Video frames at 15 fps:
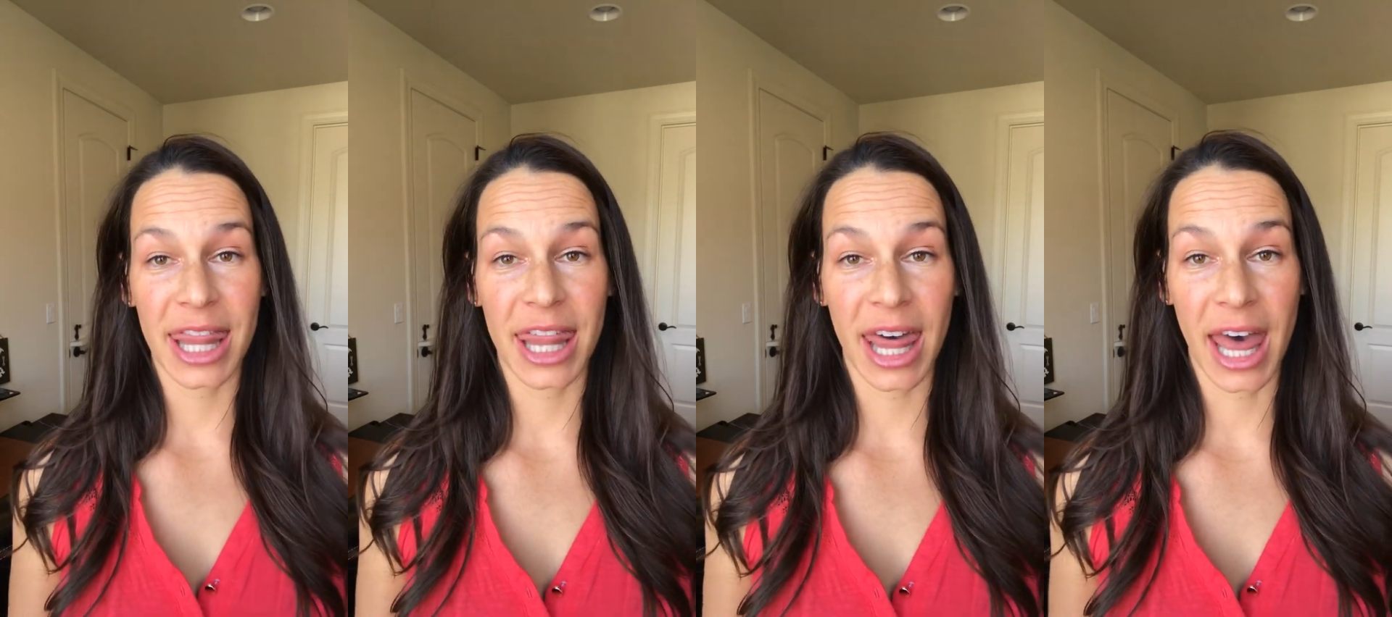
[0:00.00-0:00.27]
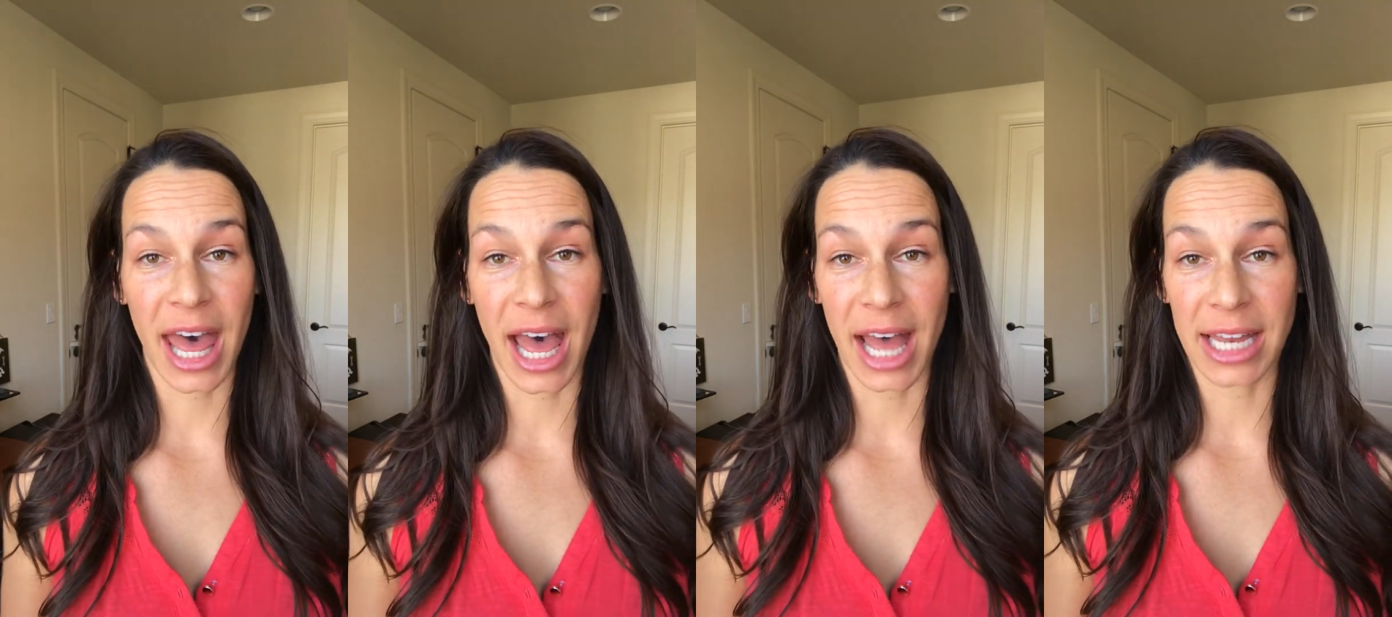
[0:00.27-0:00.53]

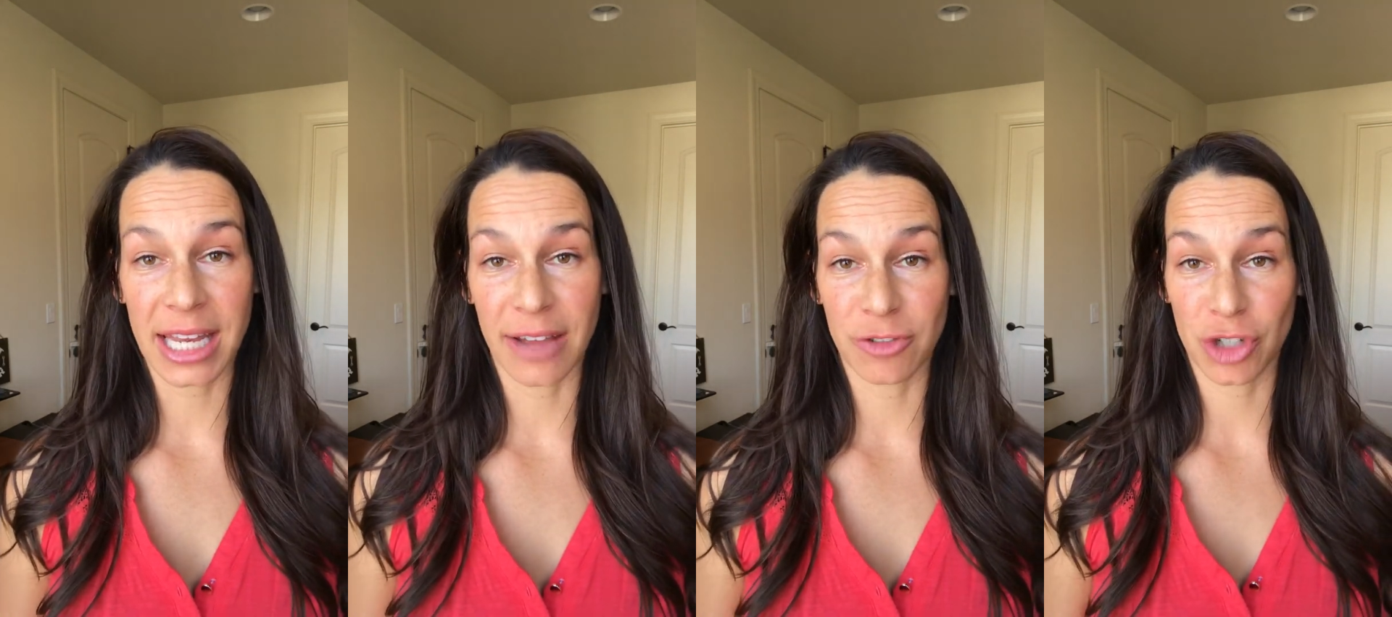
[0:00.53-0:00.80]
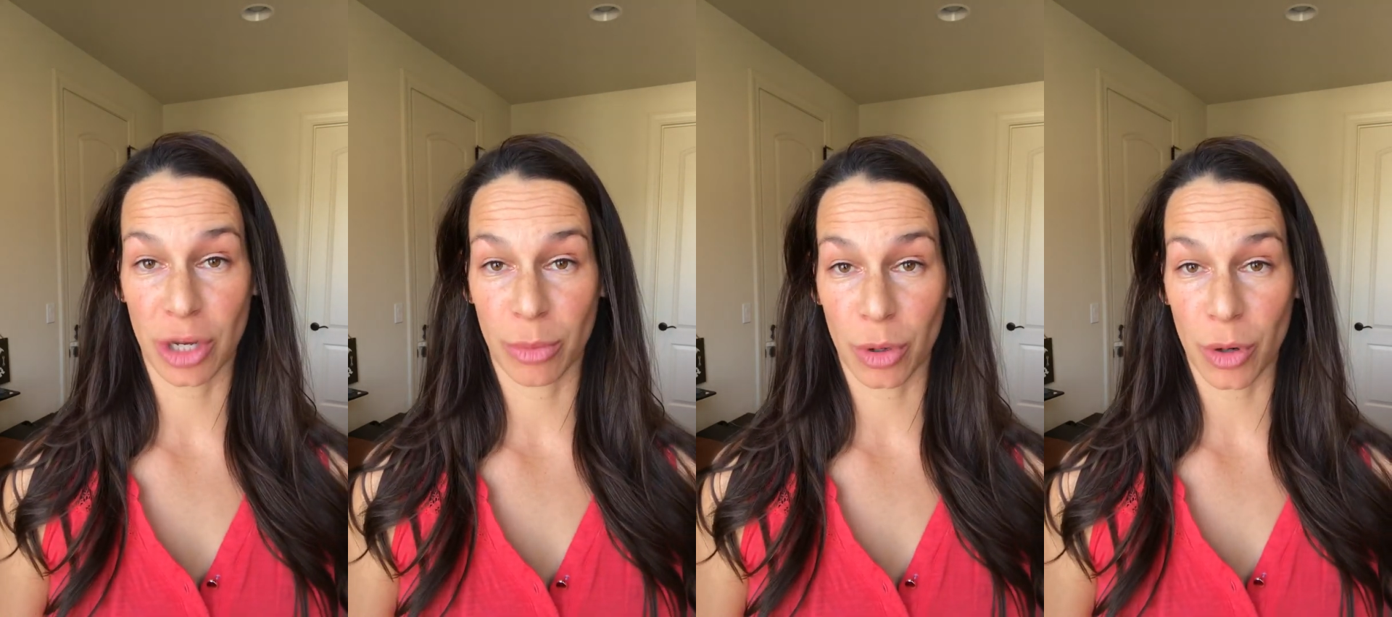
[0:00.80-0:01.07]
that have
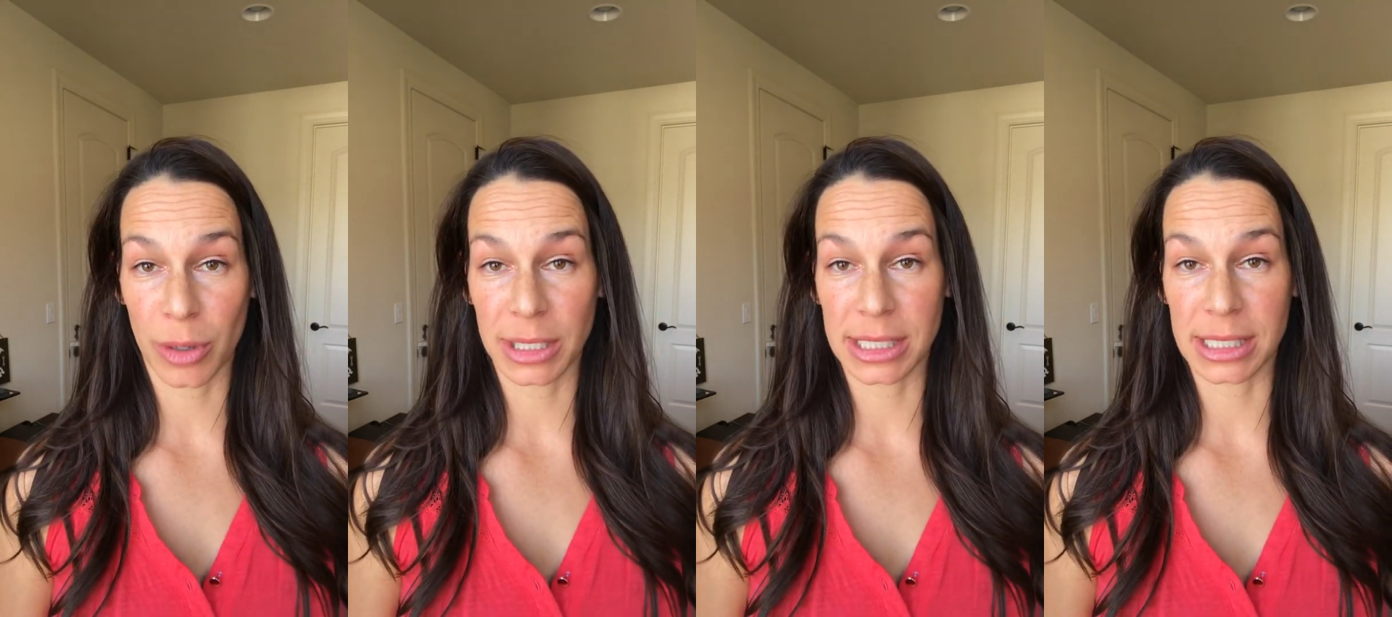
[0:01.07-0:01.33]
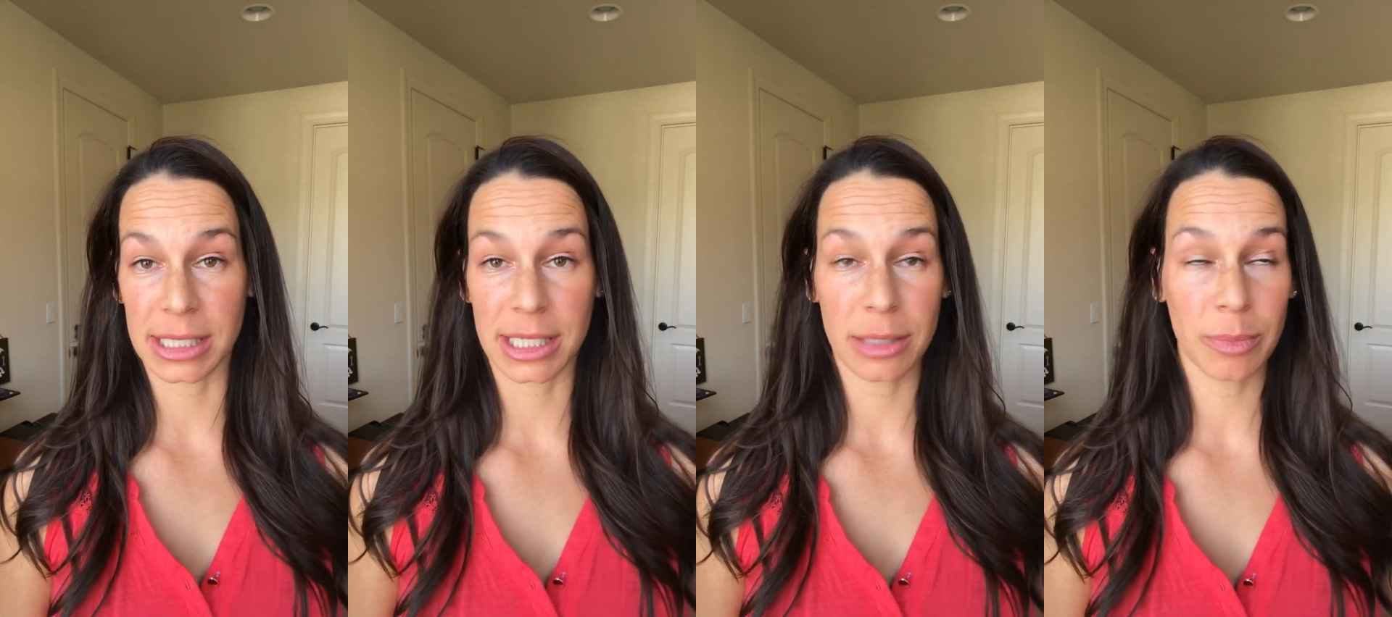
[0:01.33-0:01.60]
trouble going
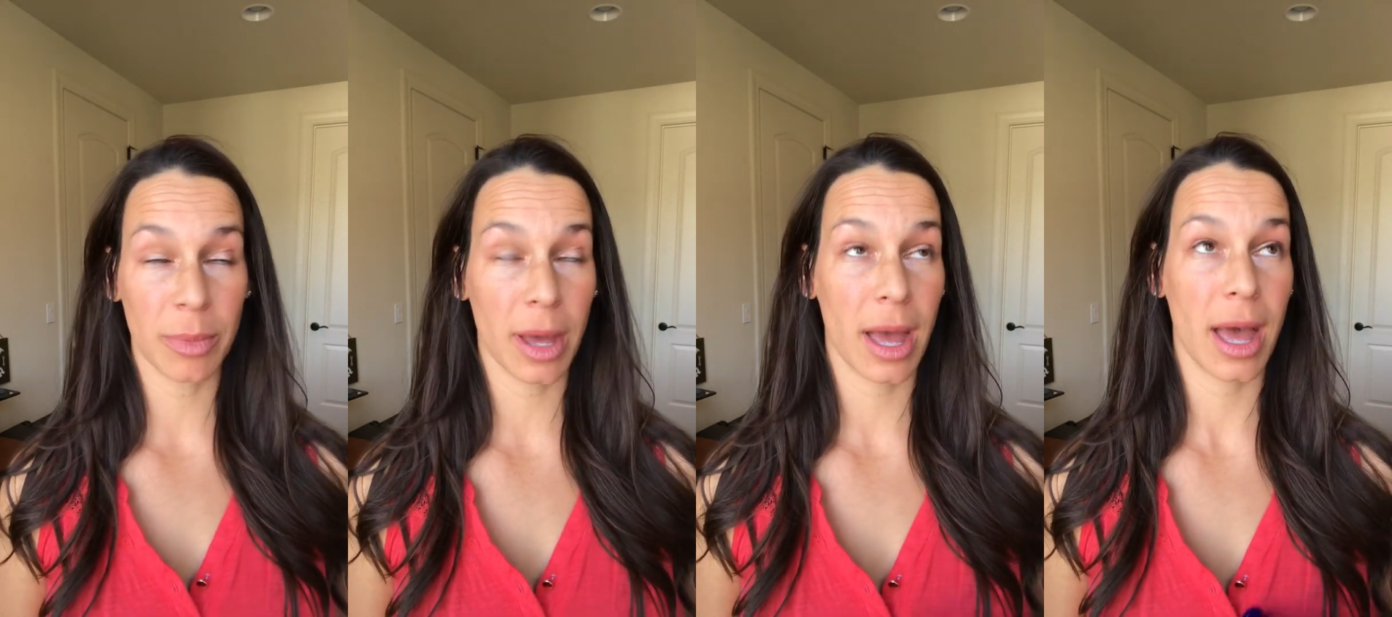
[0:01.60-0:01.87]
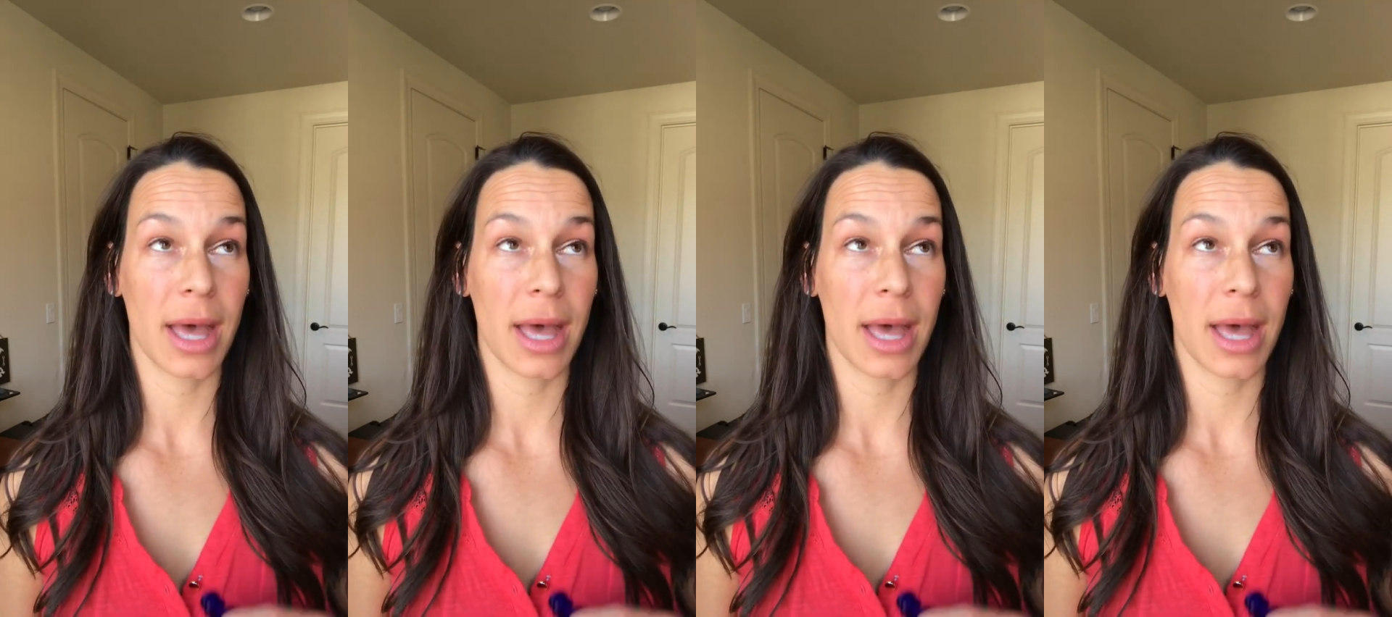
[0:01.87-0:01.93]
to sleep,